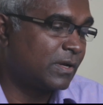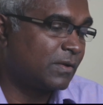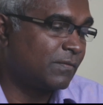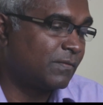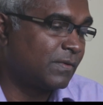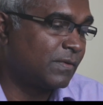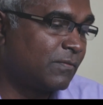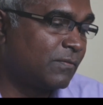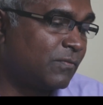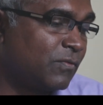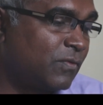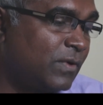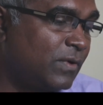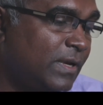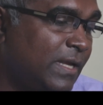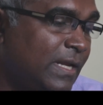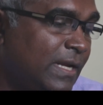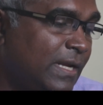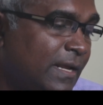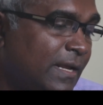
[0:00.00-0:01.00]
new,
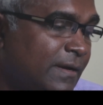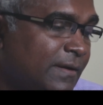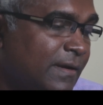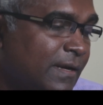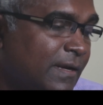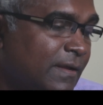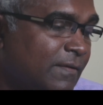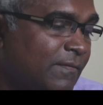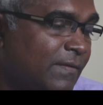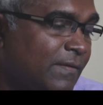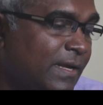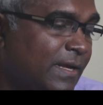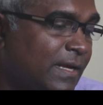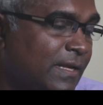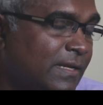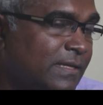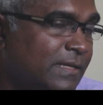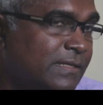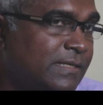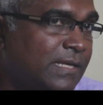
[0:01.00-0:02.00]

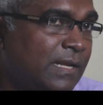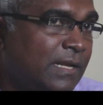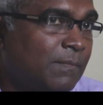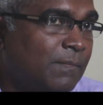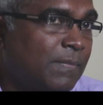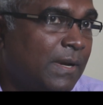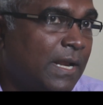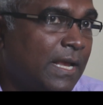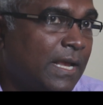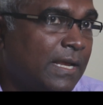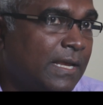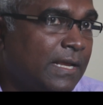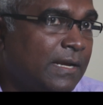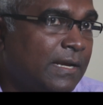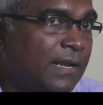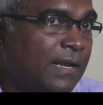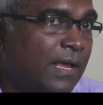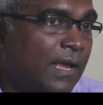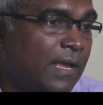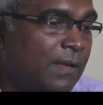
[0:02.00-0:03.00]
relatively simple
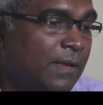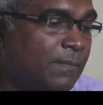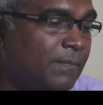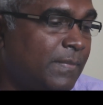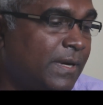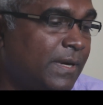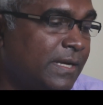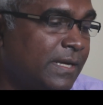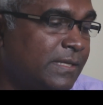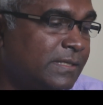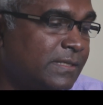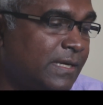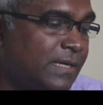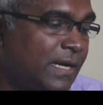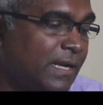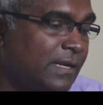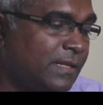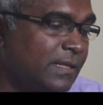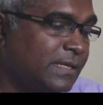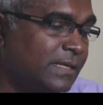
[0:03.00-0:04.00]
and slightly
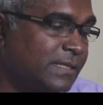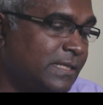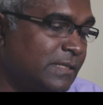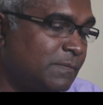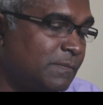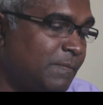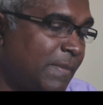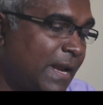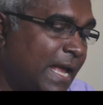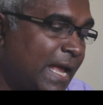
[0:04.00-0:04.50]
technologically